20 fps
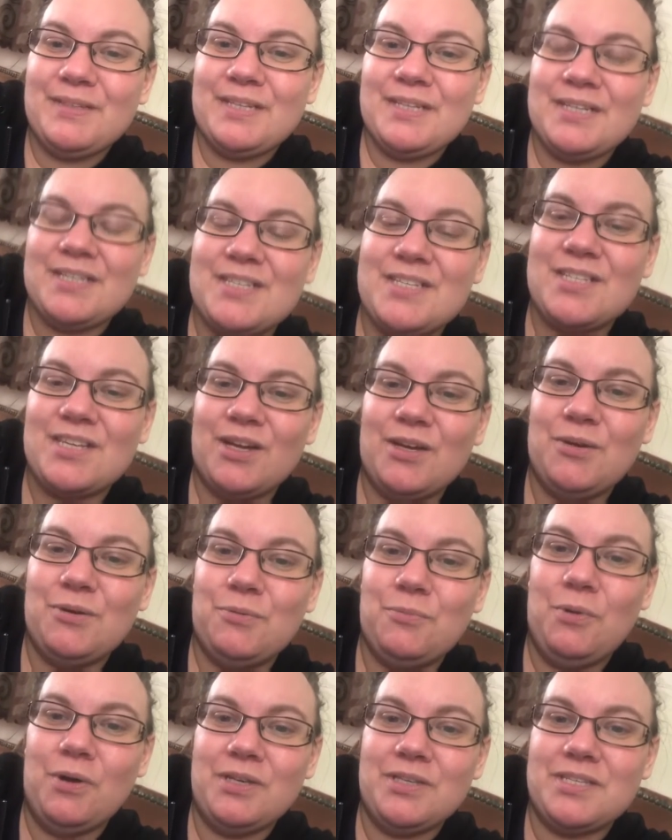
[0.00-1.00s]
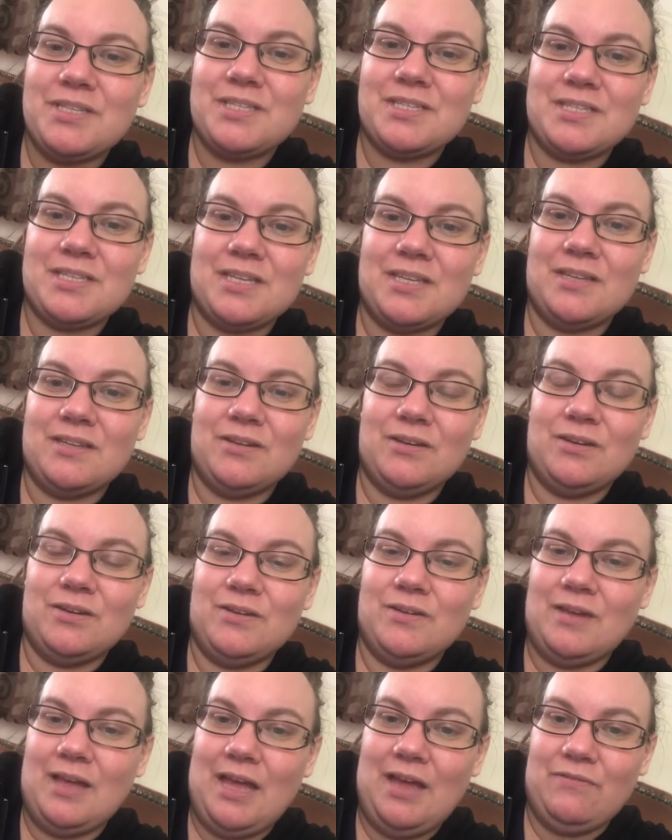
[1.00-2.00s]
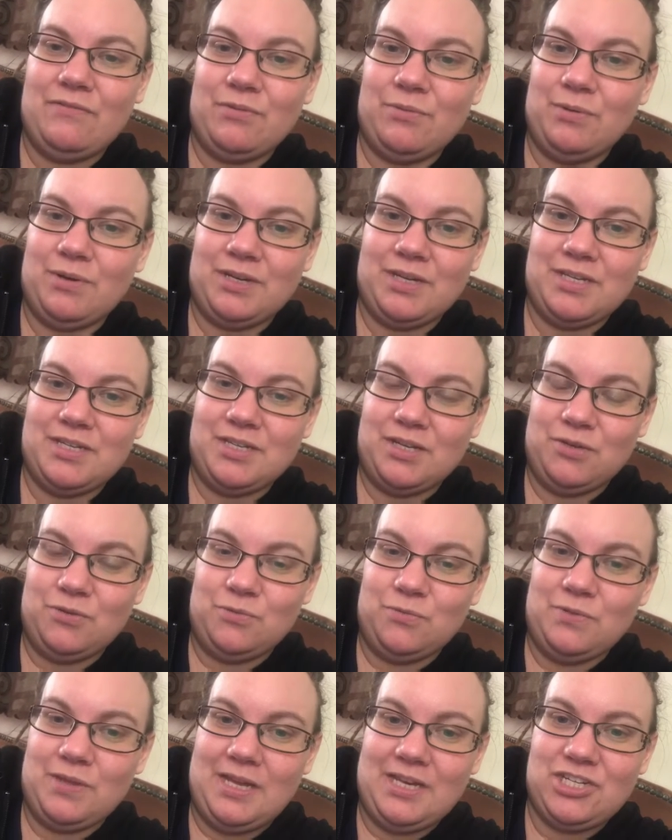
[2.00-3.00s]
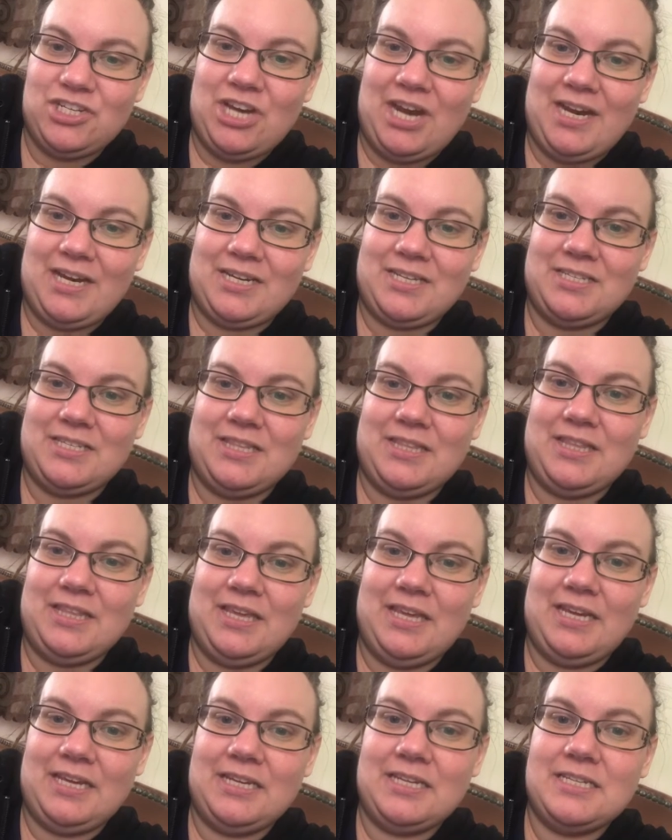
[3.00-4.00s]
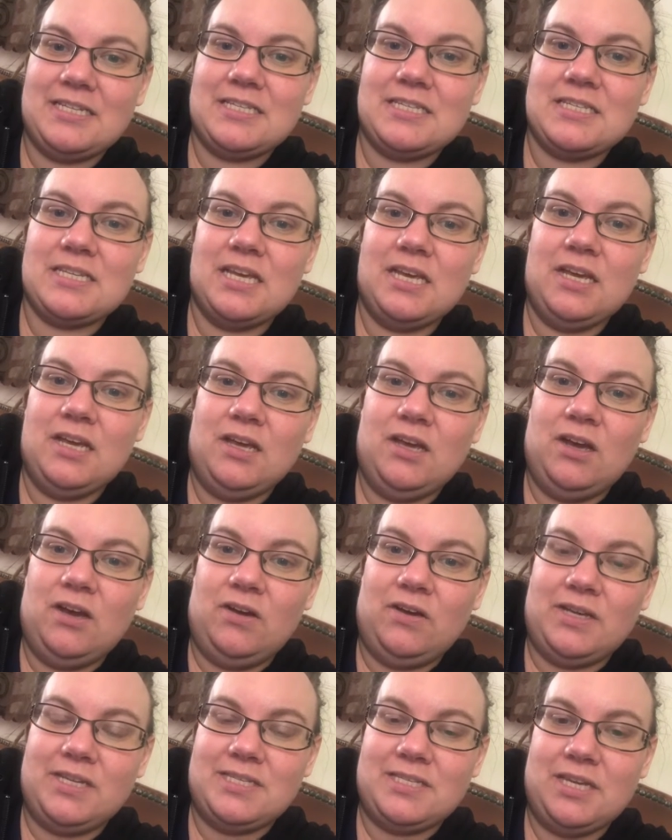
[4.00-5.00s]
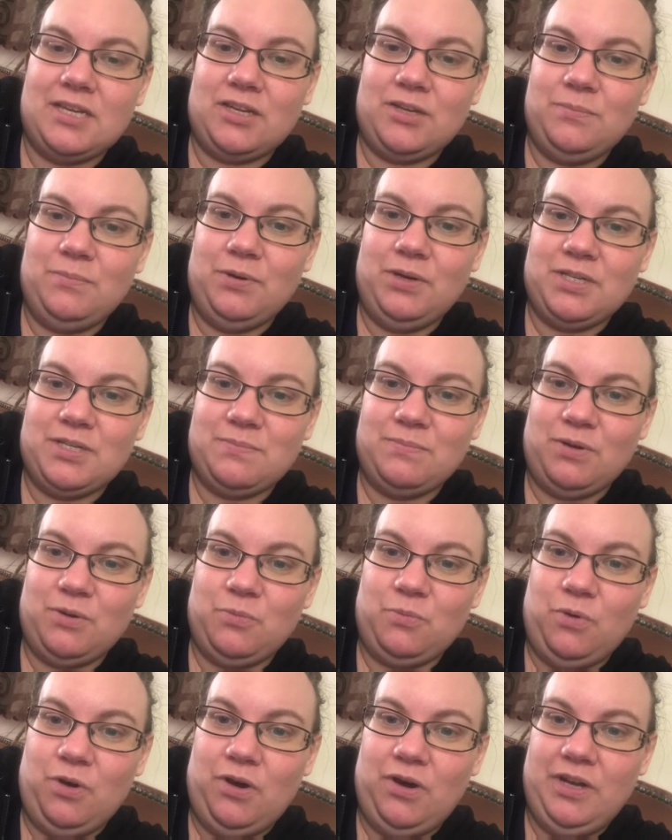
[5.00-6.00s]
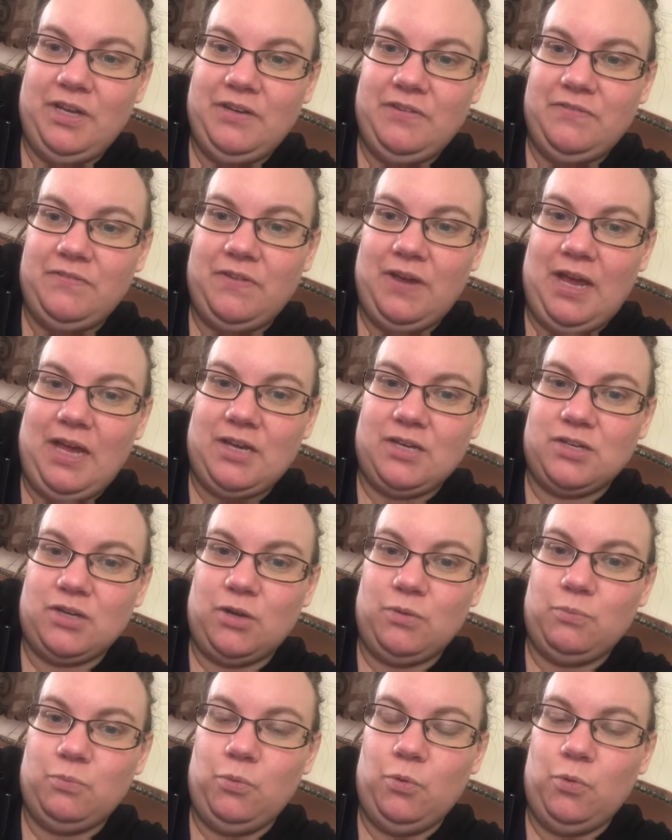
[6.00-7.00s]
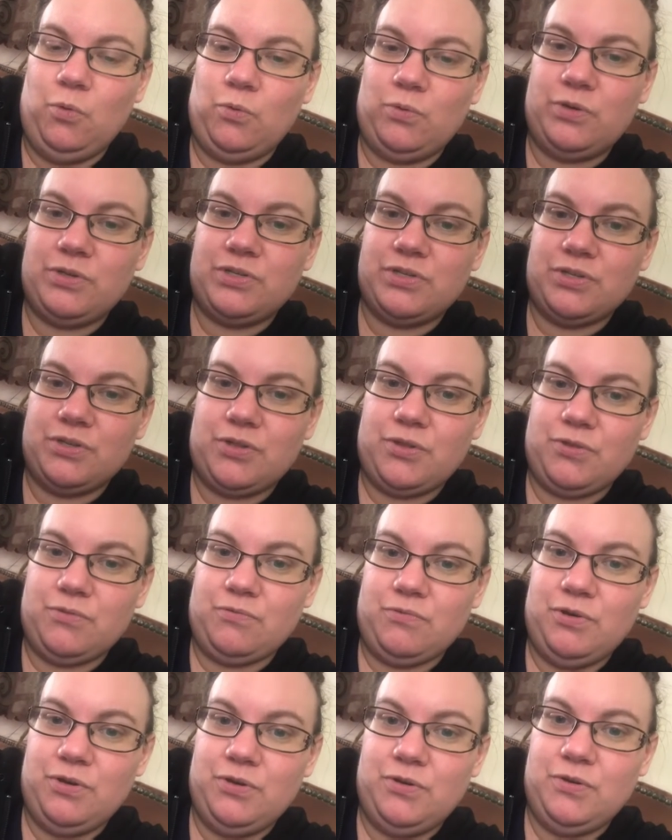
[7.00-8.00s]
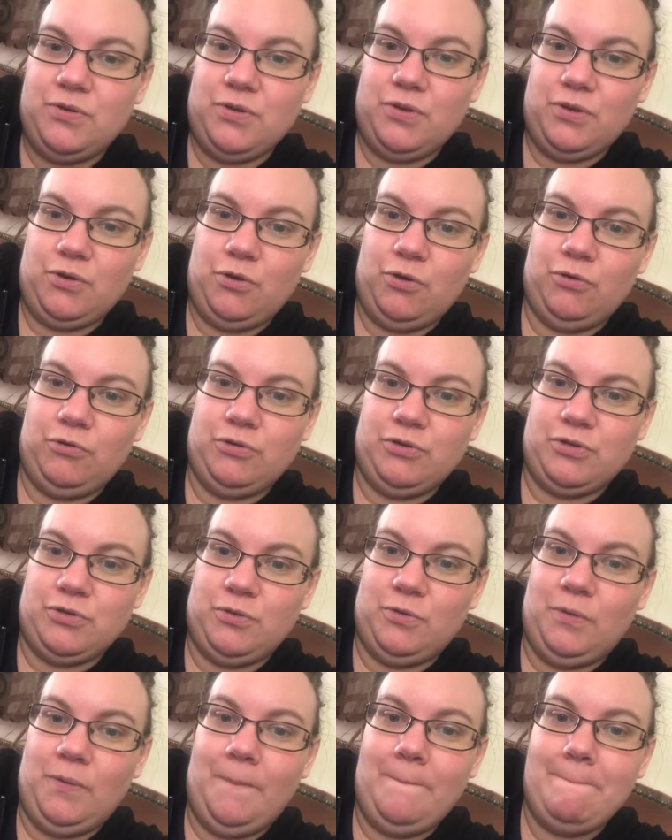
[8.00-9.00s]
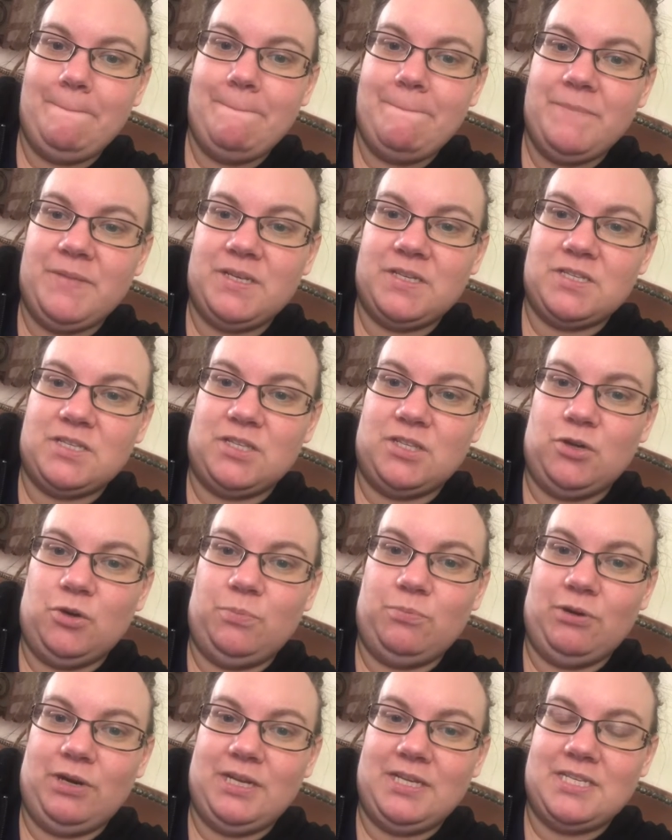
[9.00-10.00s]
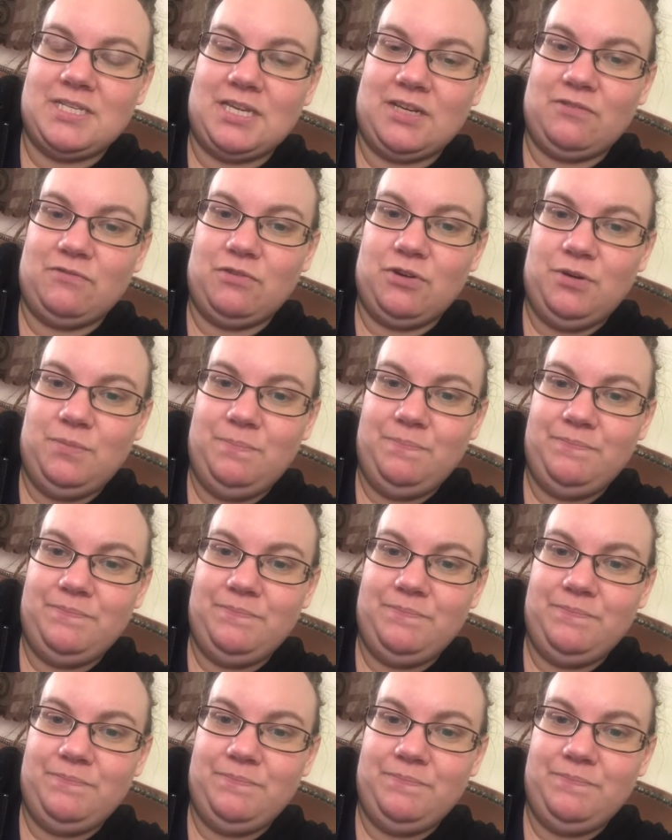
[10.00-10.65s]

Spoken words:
So once everyone had done all their checks and things, I said goodbye to my wife and I walked through the corridor to the operating room.